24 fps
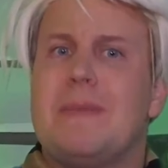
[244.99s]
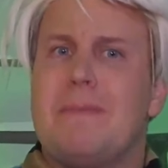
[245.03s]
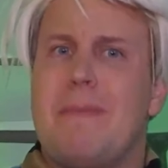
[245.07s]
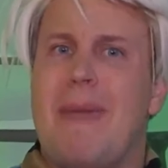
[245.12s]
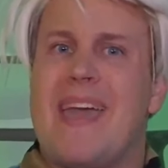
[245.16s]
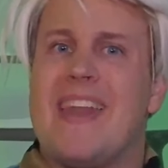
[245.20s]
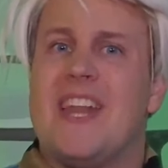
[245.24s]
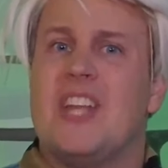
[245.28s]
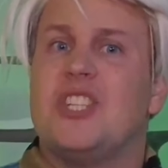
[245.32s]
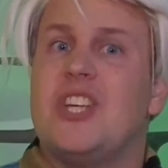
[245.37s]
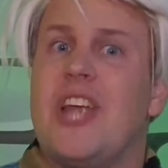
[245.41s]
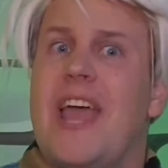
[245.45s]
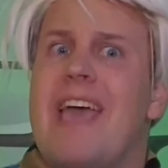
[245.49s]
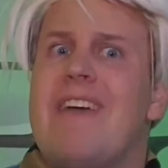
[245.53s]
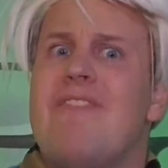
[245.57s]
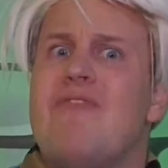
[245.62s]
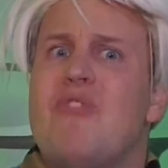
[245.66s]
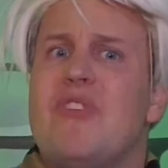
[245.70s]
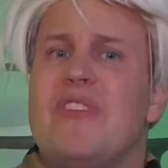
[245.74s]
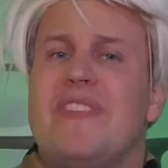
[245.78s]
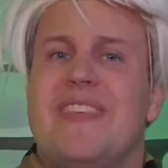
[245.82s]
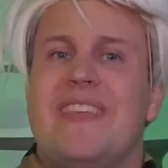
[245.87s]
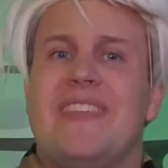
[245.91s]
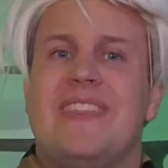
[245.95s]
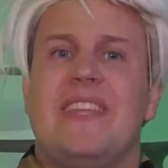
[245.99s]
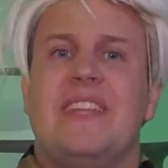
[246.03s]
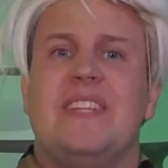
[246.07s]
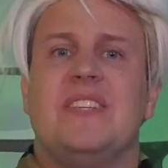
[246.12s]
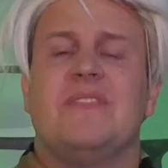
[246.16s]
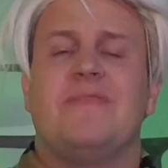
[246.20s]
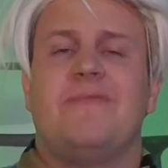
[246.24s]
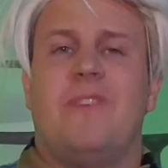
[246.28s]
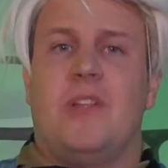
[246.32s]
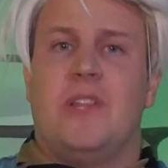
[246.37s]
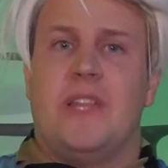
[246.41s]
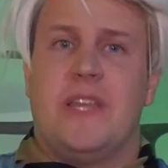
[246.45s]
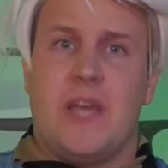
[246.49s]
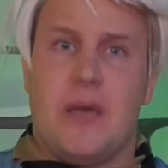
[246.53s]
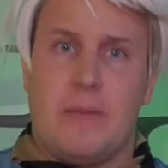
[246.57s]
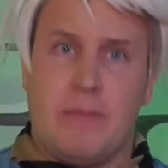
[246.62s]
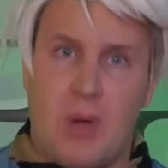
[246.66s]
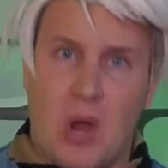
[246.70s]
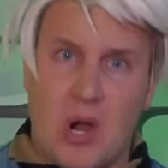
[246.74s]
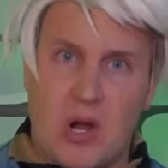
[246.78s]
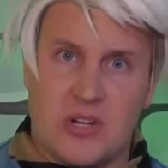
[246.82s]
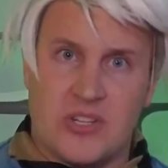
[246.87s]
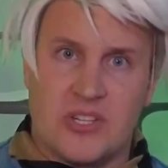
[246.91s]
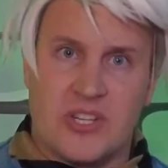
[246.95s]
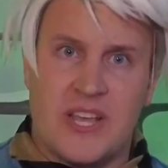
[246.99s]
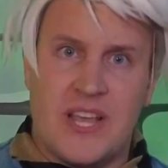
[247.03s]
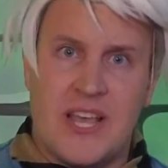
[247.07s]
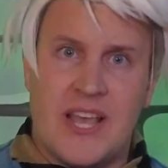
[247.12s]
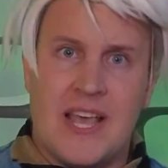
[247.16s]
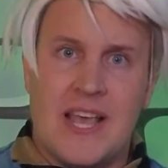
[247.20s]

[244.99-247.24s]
manage everything that is falling apart,